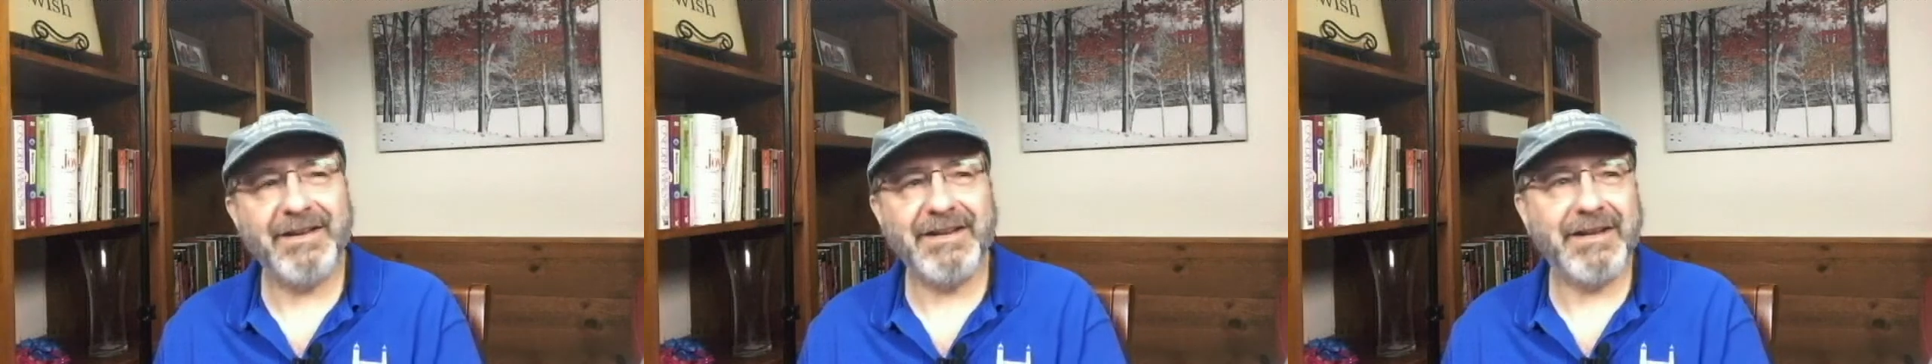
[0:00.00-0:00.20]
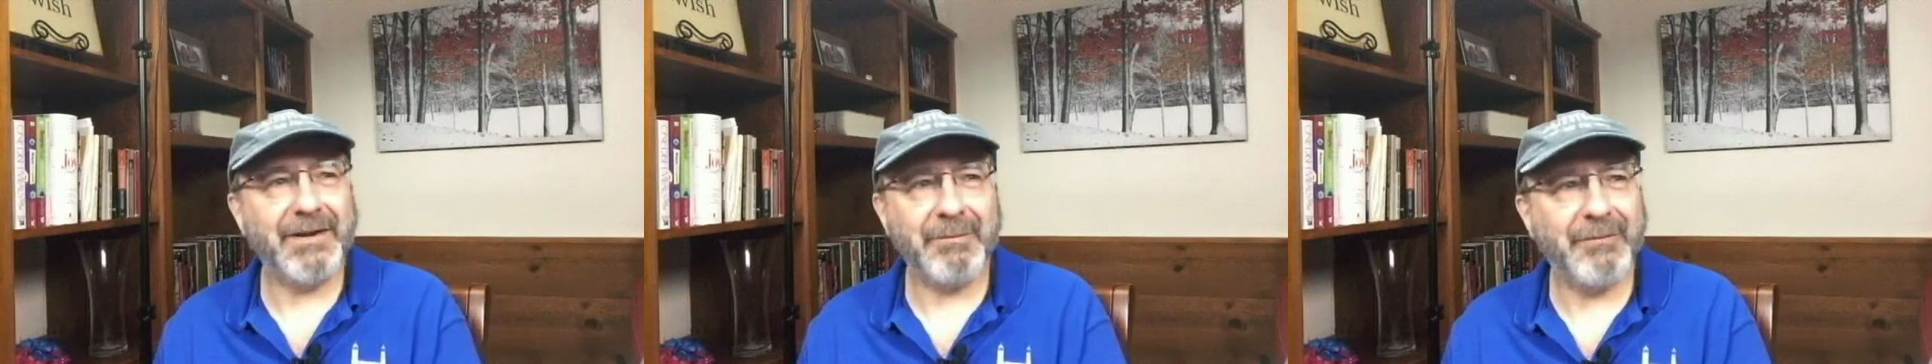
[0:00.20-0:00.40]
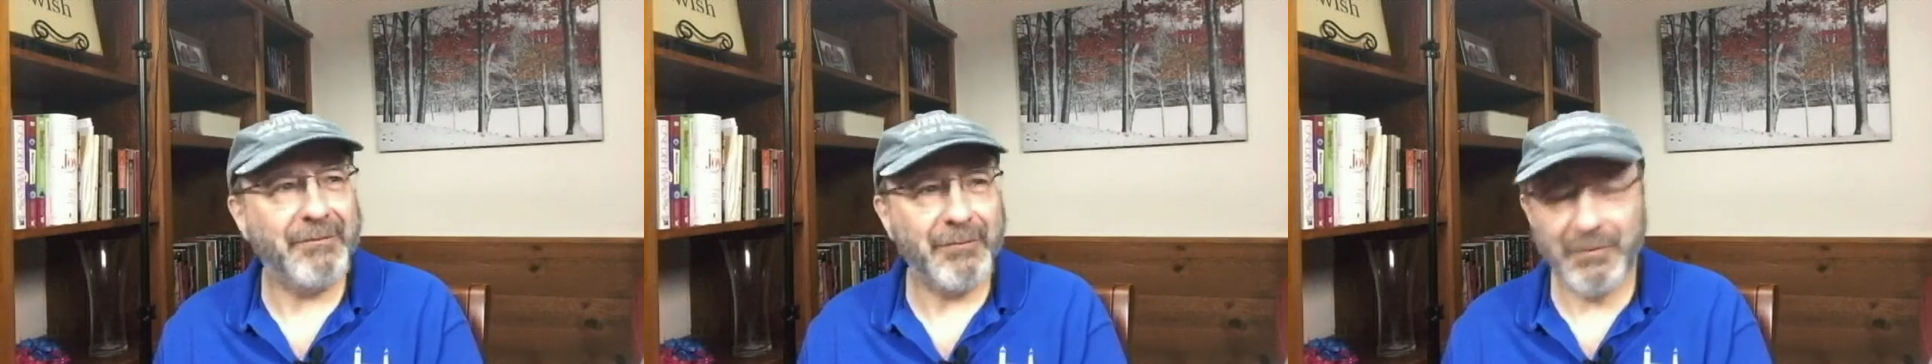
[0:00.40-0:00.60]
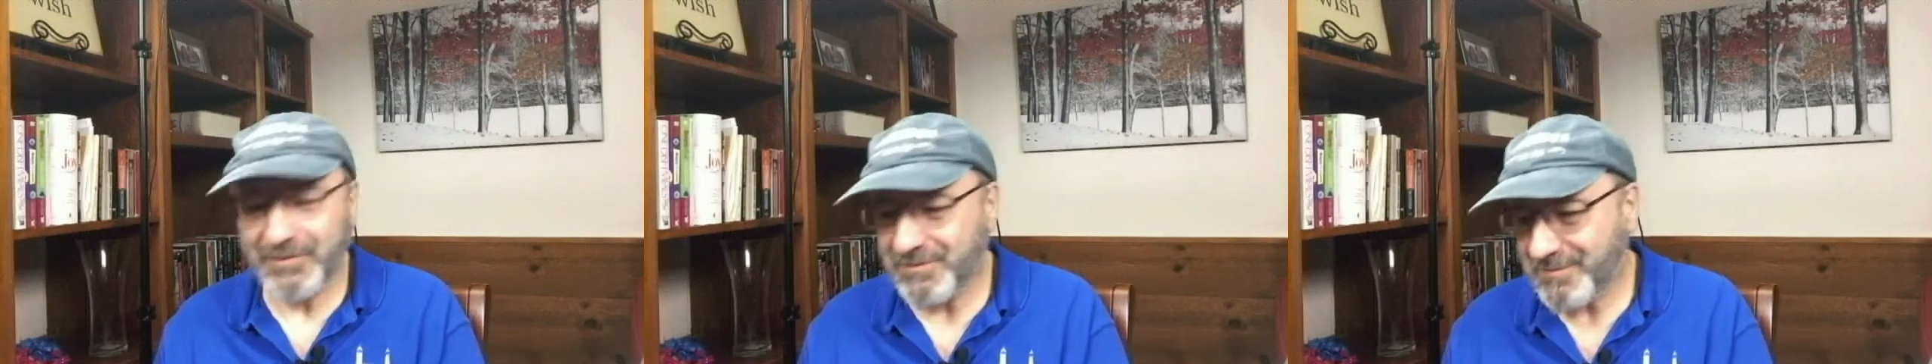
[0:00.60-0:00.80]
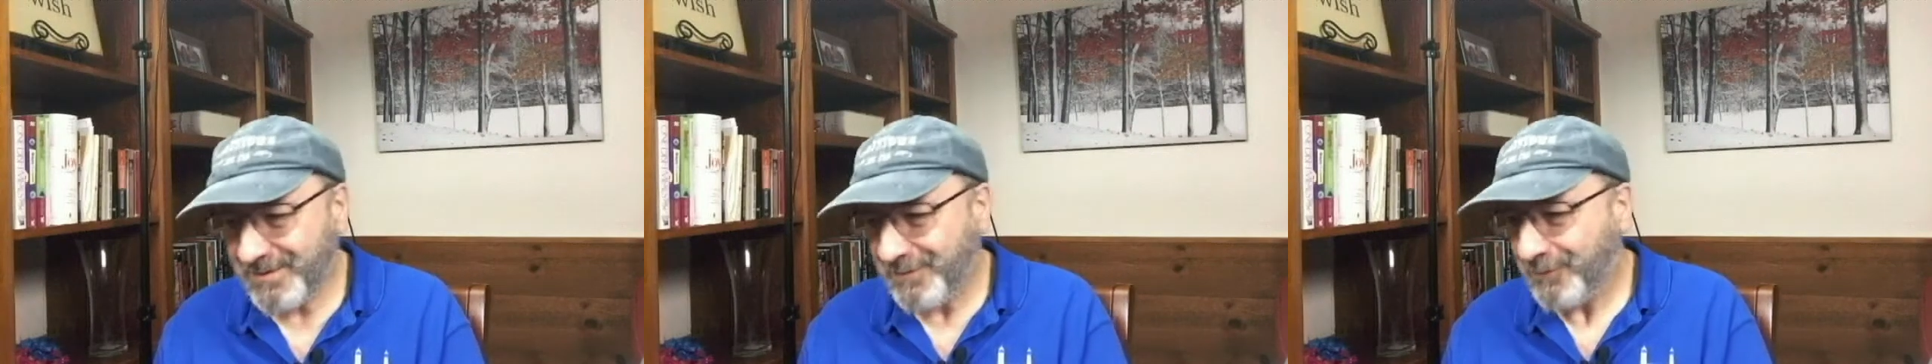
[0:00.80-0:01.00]
going to get it before
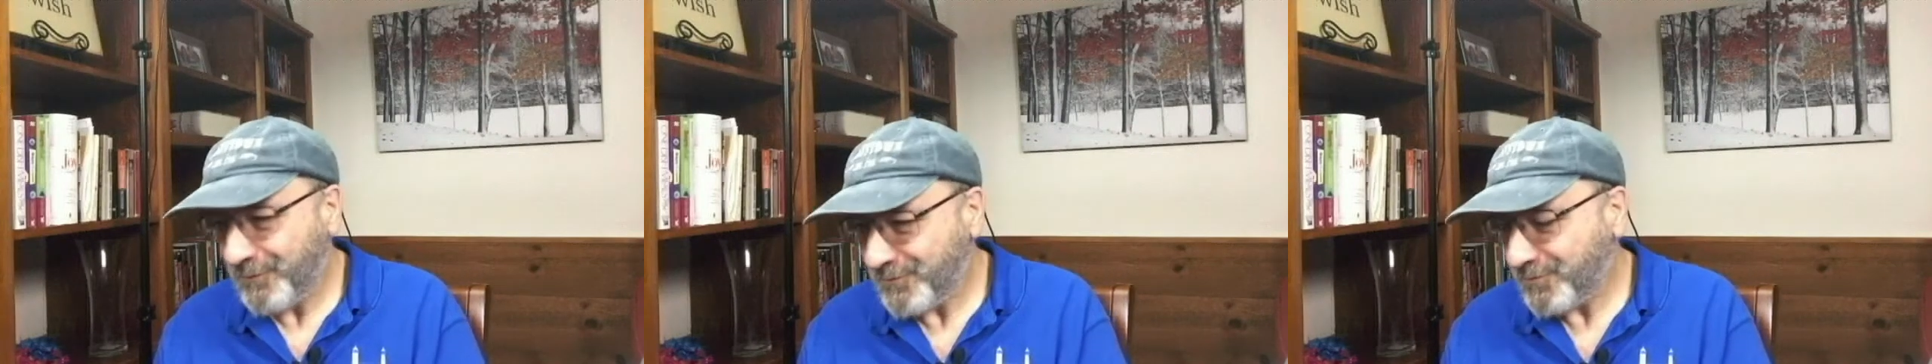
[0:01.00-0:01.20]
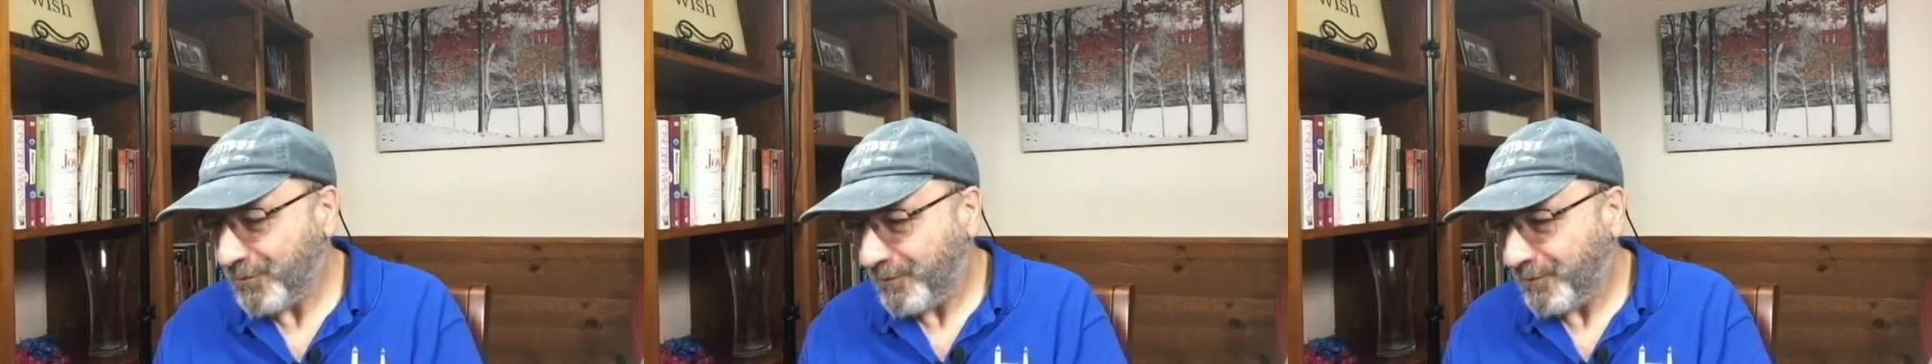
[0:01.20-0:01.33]
this interview's